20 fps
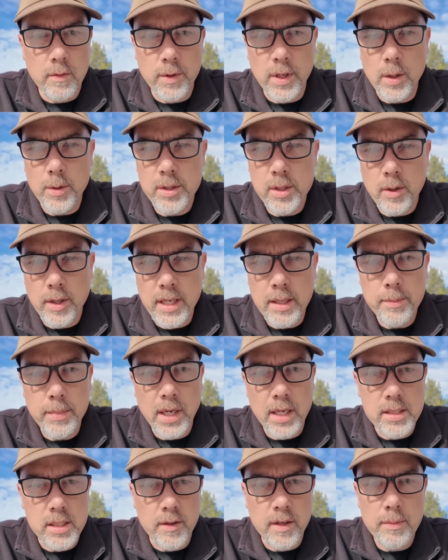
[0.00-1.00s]
If we go into our
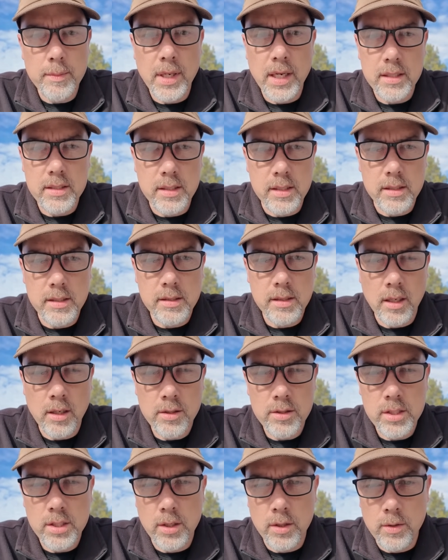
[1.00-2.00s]
inbox, our inbox is
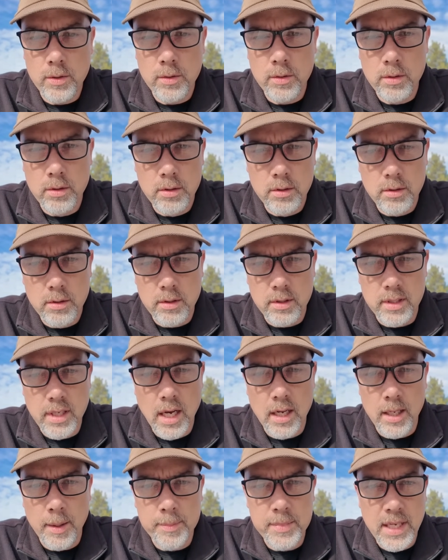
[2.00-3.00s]
also
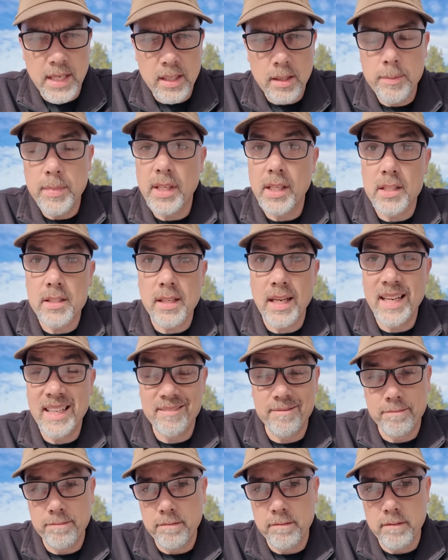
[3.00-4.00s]
not updated because
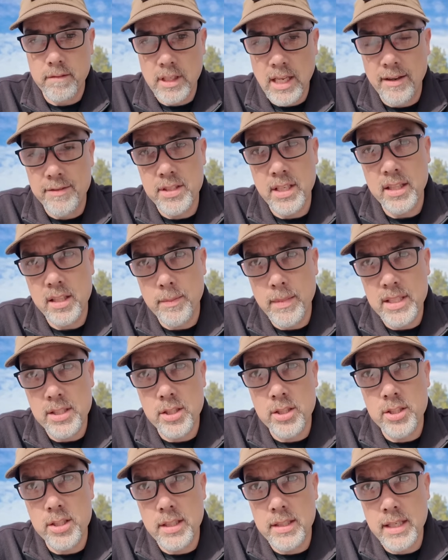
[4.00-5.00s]
I have sent the
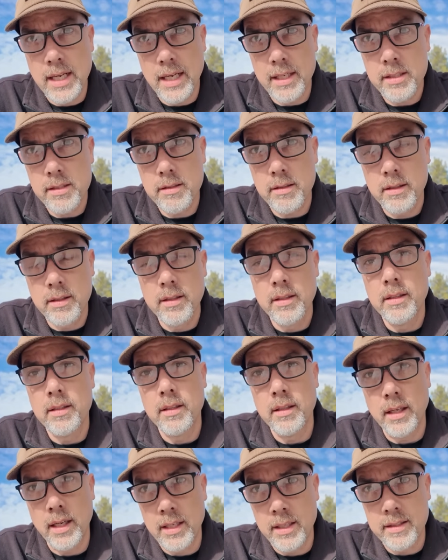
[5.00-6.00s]
message to test
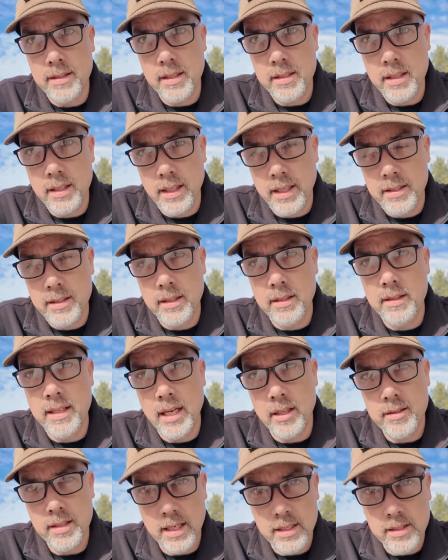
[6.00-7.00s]
and it disconnected.
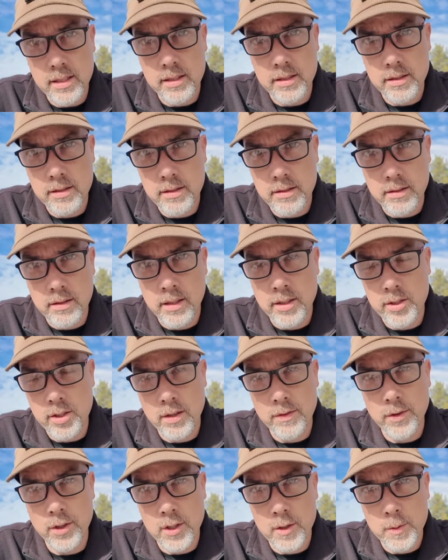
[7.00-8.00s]
Now test is, the
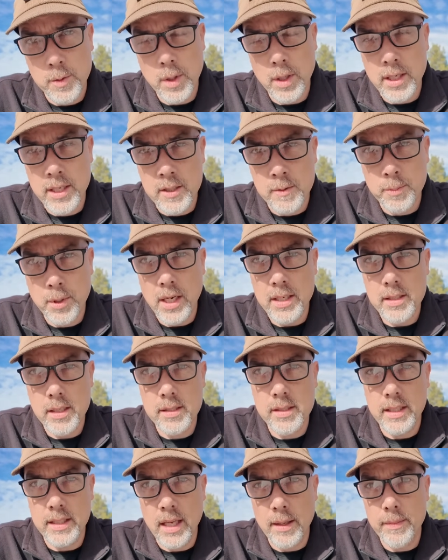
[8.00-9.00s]
server is
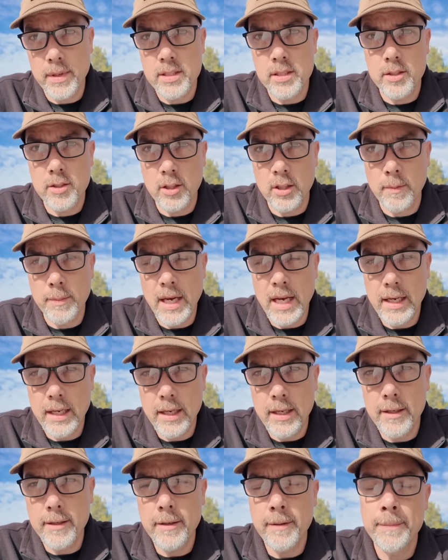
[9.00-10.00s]
processing that message on the
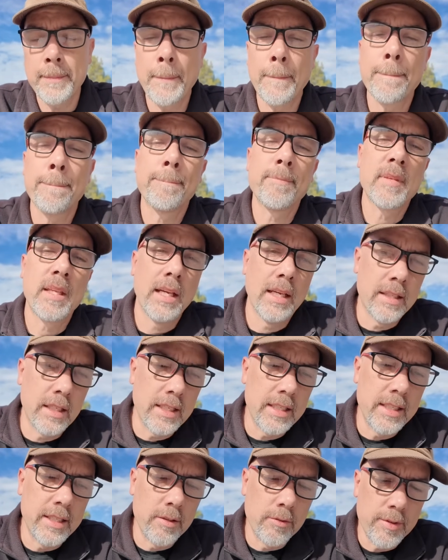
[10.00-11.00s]
back end and
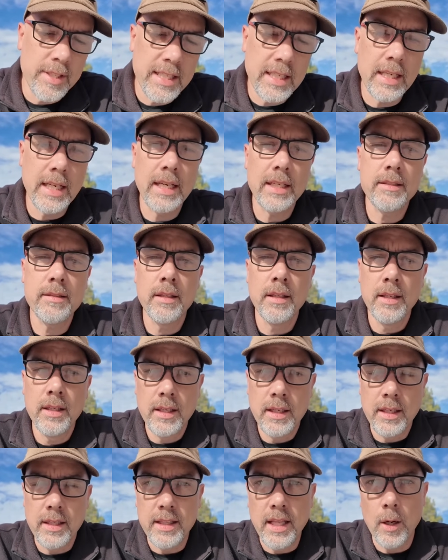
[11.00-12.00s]
then I need to reconnect,
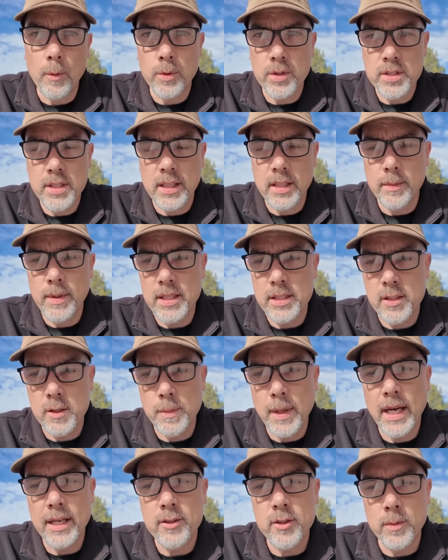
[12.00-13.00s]
and that will send the
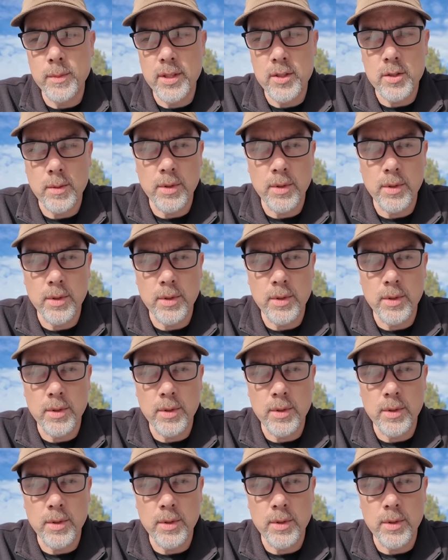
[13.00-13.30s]
message back to me.